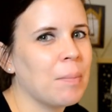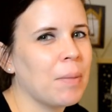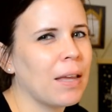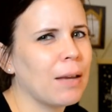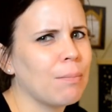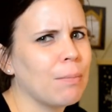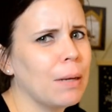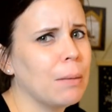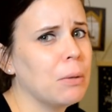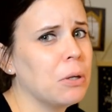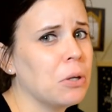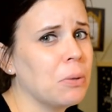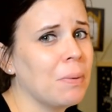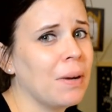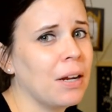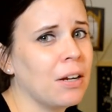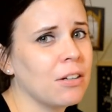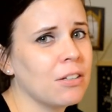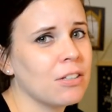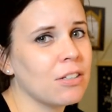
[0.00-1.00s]
like maybe your
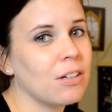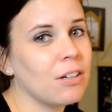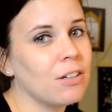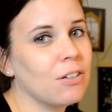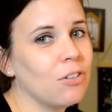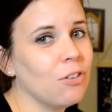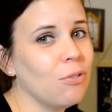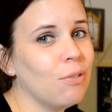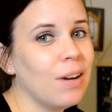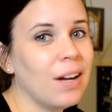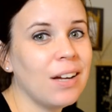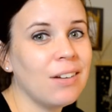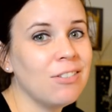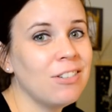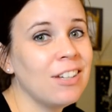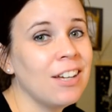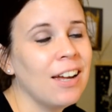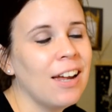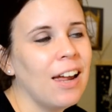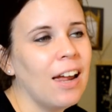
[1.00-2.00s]
parents aren't around,
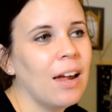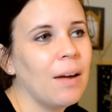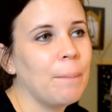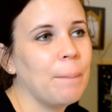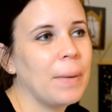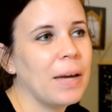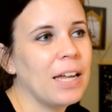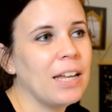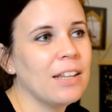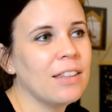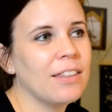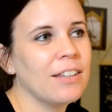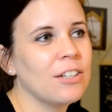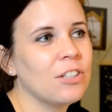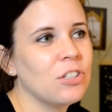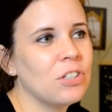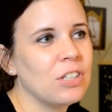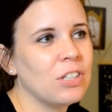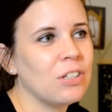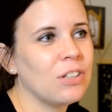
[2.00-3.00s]
but they're
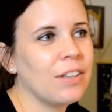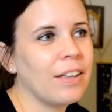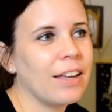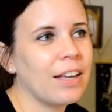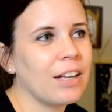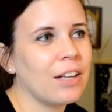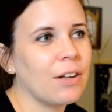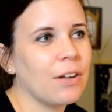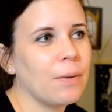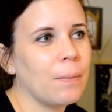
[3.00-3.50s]
still like